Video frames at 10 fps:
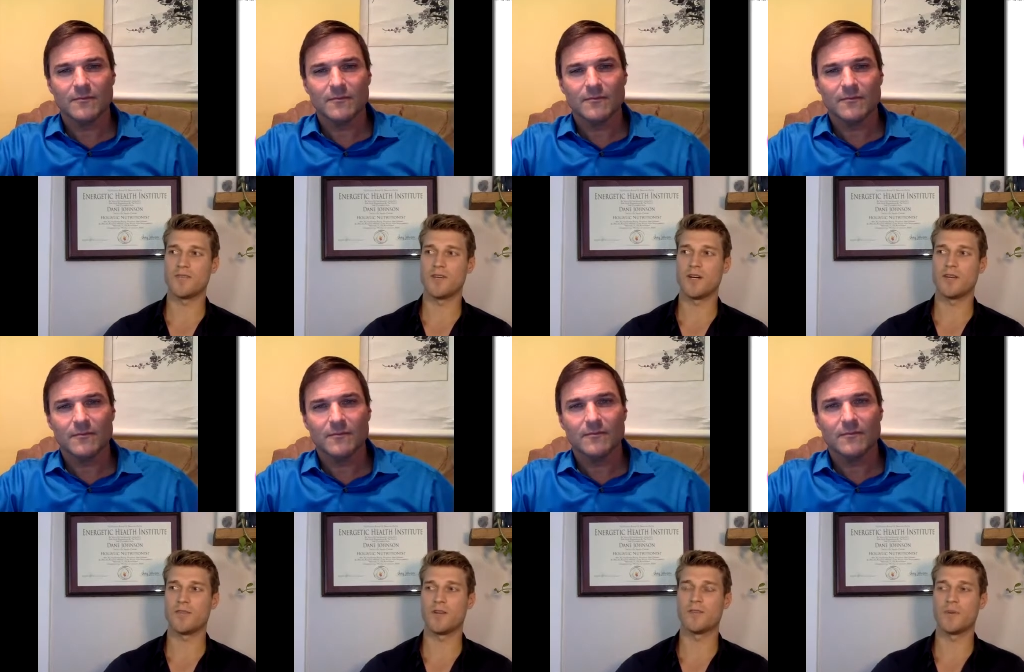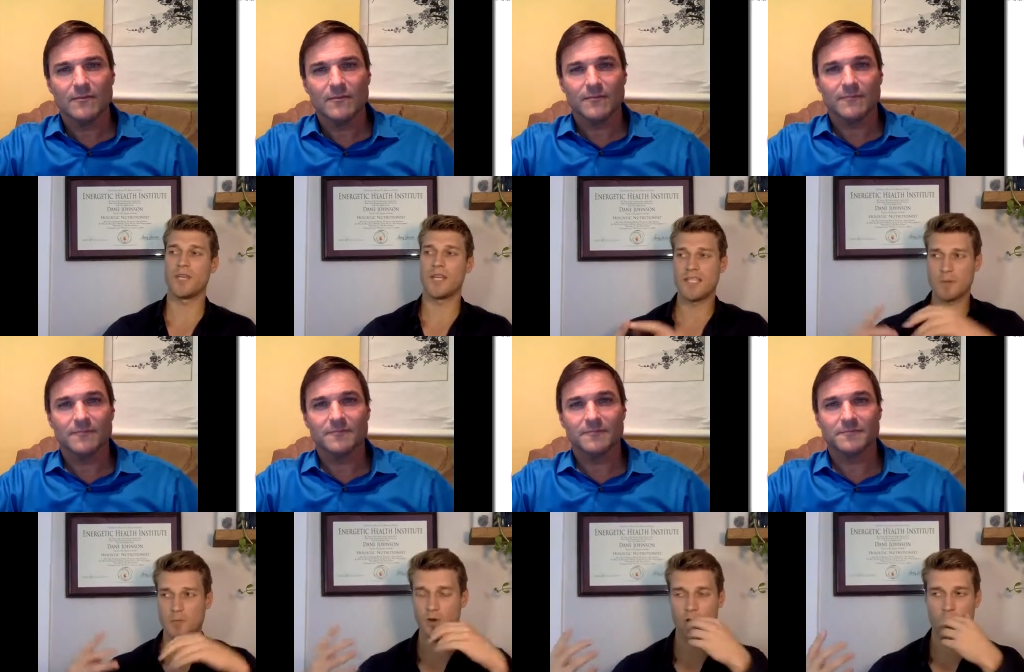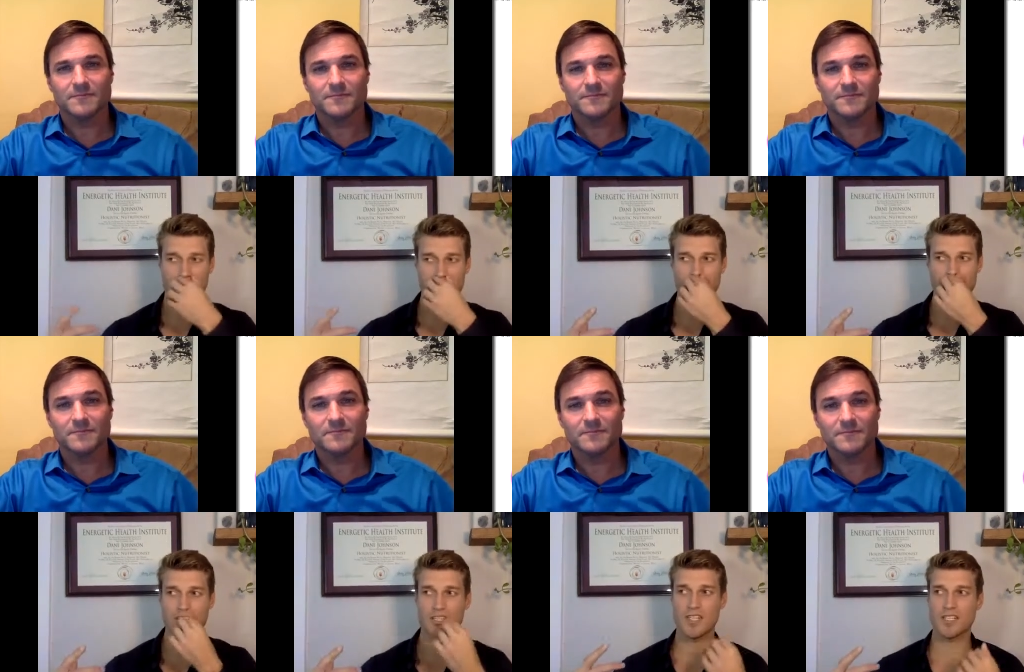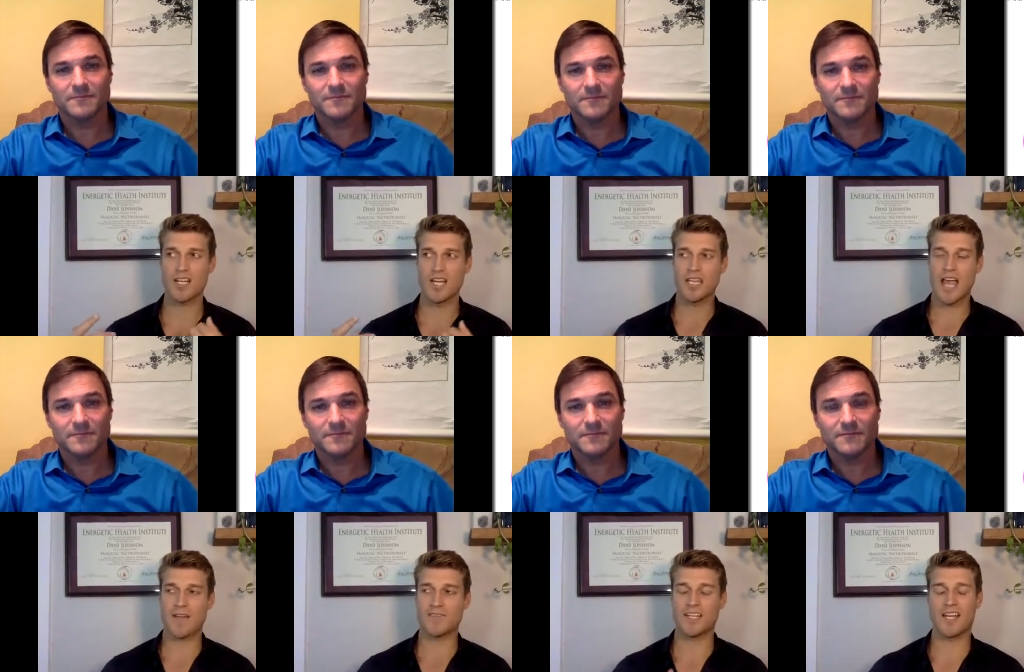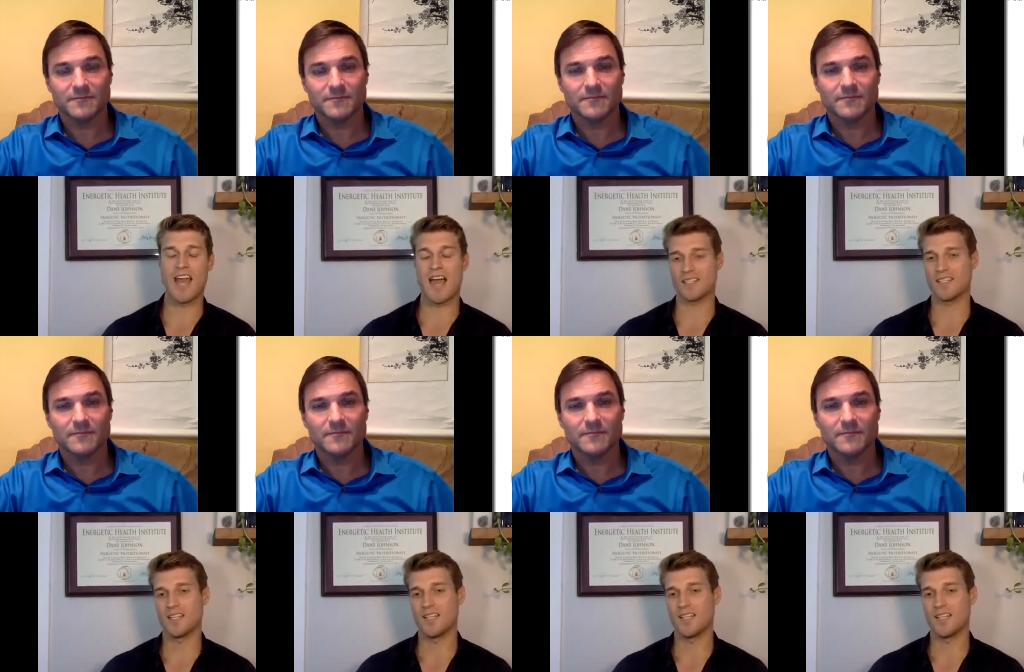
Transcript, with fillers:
Speaker 1: of of doing any type of program, I think you just you have to connect